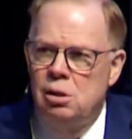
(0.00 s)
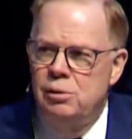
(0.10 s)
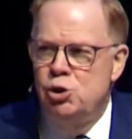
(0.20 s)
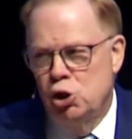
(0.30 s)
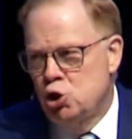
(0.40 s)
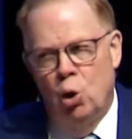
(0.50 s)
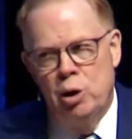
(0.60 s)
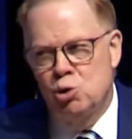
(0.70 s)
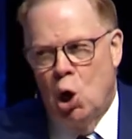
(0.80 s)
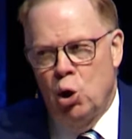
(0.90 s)
just know it
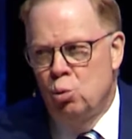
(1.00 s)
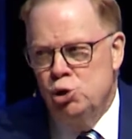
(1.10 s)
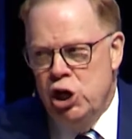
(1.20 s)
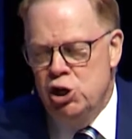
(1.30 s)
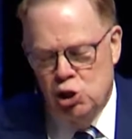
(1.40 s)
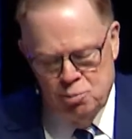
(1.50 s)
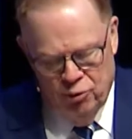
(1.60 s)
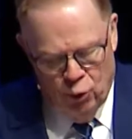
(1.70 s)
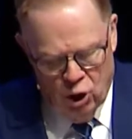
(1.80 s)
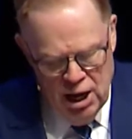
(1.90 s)
was hard on Jesus
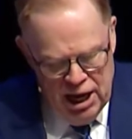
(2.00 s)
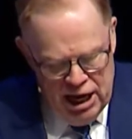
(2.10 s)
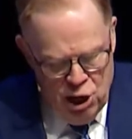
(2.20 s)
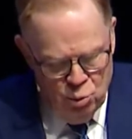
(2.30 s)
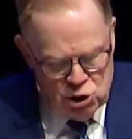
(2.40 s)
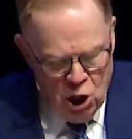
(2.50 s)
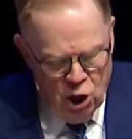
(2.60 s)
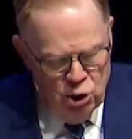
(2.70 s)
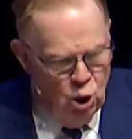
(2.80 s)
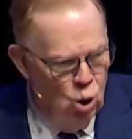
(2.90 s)
before it was
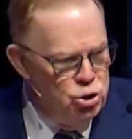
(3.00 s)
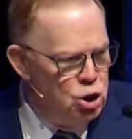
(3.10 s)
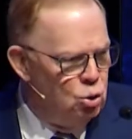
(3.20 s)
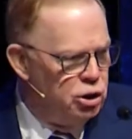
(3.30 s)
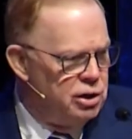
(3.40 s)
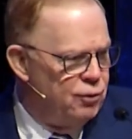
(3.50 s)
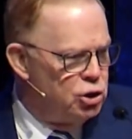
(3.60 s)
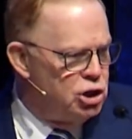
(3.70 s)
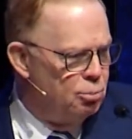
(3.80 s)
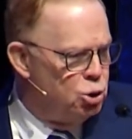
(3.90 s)
hard on you. Look in
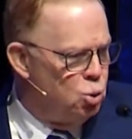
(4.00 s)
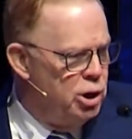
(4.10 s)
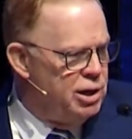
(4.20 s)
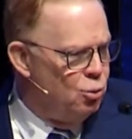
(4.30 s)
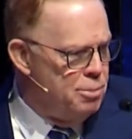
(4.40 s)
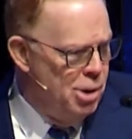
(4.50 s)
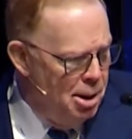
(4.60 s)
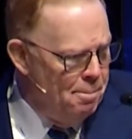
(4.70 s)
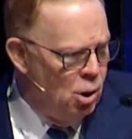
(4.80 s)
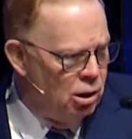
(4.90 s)
verse number 20.
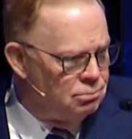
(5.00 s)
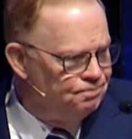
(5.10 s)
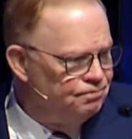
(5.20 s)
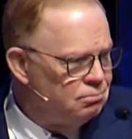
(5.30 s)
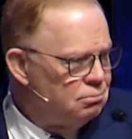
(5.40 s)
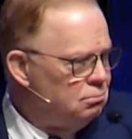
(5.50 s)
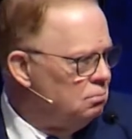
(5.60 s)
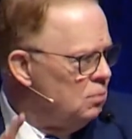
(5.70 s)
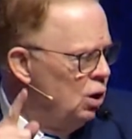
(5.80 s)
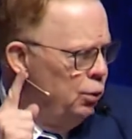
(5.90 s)
Remember,
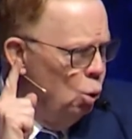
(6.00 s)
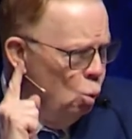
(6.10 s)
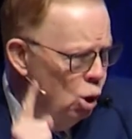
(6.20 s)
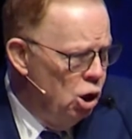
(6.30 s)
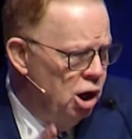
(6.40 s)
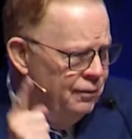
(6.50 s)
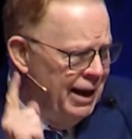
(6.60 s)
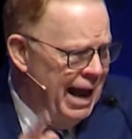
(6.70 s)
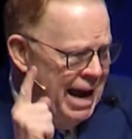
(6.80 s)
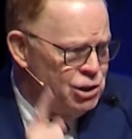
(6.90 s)
the word
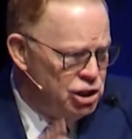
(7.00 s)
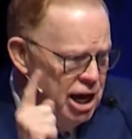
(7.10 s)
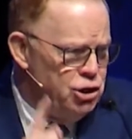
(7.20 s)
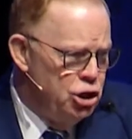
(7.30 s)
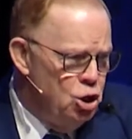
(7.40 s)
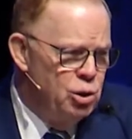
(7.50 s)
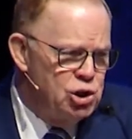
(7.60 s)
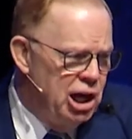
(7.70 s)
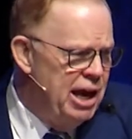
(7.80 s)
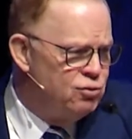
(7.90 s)
that I said to you, a
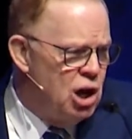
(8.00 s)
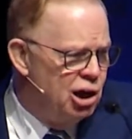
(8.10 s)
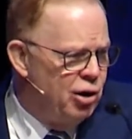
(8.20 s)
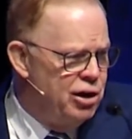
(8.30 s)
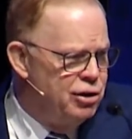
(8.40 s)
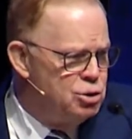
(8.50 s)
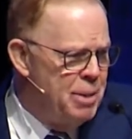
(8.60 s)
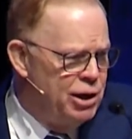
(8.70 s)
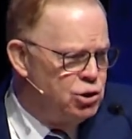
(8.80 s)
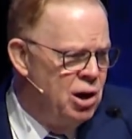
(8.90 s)
slave's not greater than his
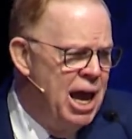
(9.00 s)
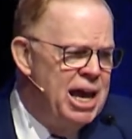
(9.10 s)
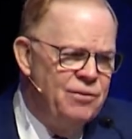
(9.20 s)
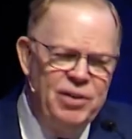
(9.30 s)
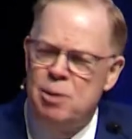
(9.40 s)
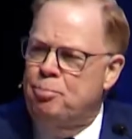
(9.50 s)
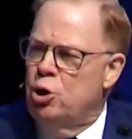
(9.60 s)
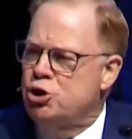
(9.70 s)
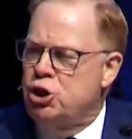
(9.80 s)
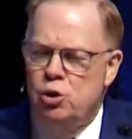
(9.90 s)
master. If they
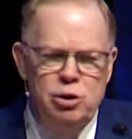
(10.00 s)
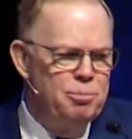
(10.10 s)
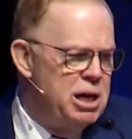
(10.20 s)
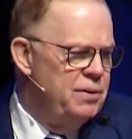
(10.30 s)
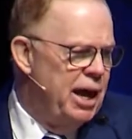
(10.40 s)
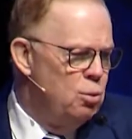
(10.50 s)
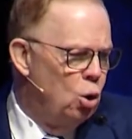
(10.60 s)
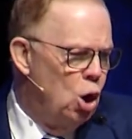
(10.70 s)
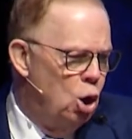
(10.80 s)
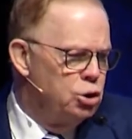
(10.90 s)
persecuted me, they
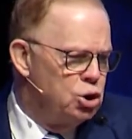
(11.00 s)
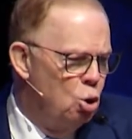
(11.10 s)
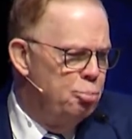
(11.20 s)
will also